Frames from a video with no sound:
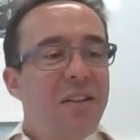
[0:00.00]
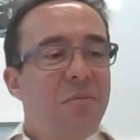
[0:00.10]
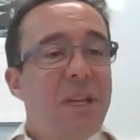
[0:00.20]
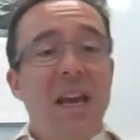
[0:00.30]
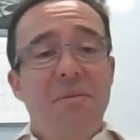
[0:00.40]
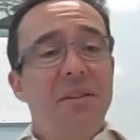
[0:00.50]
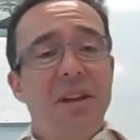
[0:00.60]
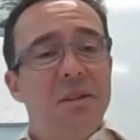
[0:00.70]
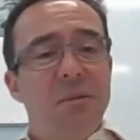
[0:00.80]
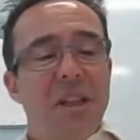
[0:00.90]
but yeah, that,
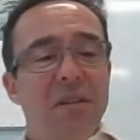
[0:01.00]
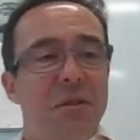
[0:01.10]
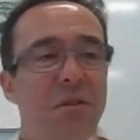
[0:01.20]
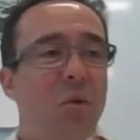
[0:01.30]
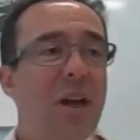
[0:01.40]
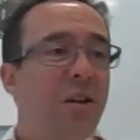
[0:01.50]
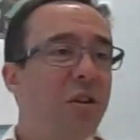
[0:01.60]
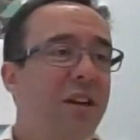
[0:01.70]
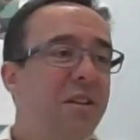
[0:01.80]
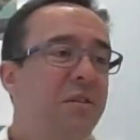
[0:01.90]
that's I mean that, the, the way to
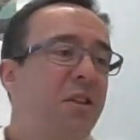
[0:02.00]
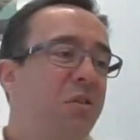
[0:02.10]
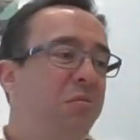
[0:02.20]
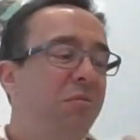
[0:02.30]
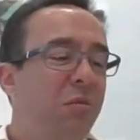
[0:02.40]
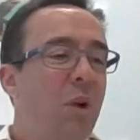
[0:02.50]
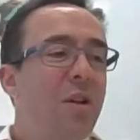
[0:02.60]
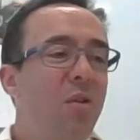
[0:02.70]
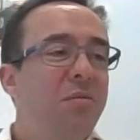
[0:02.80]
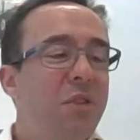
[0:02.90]
look at it. So we're
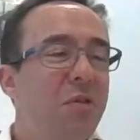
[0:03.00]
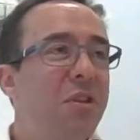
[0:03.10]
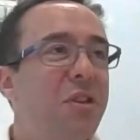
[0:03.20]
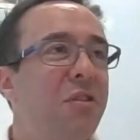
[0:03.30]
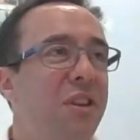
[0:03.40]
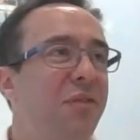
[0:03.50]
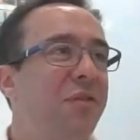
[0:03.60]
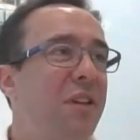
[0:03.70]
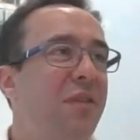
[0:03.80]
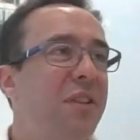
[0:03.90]
not so concerned if
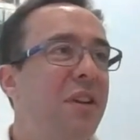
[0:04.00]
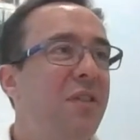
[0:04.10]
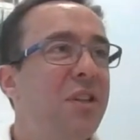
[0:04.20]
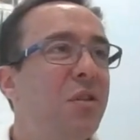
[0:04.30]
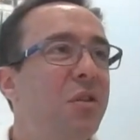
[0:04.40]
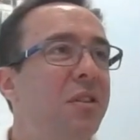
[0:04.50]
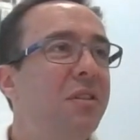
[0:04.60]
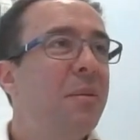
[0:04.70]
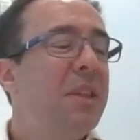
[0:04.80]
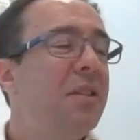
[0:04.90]
if if it's good.
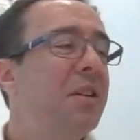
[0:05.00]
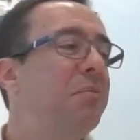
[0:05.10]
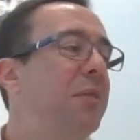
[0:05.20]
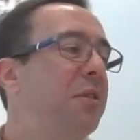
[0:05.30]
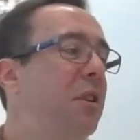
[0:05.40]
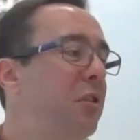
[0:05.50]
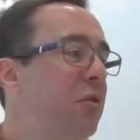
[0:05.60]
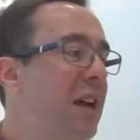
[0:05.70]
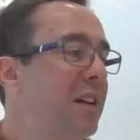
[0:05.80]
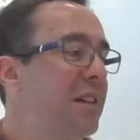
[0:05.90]
I mean the you know the
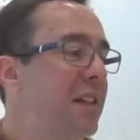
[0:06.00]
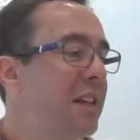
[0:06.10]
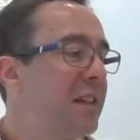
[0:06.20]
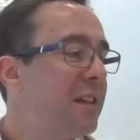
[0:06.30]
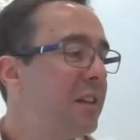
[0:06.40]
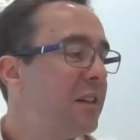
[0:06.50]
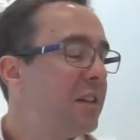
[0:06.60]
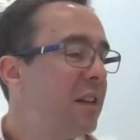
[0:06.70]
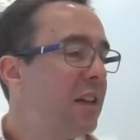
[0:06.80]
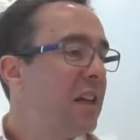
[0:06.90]
reality is
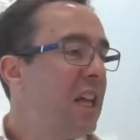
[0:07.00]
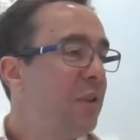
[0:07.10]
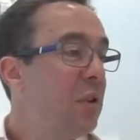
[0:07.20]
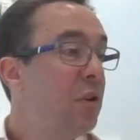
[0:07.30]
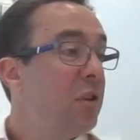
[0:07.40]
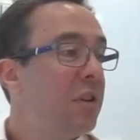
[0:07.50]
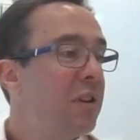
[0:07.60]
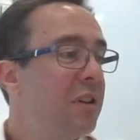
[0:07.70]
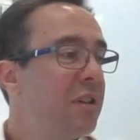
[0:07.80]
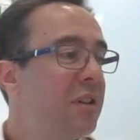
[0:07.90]
that if you look
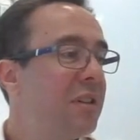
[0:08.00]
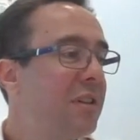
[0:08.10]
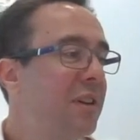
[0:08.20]
at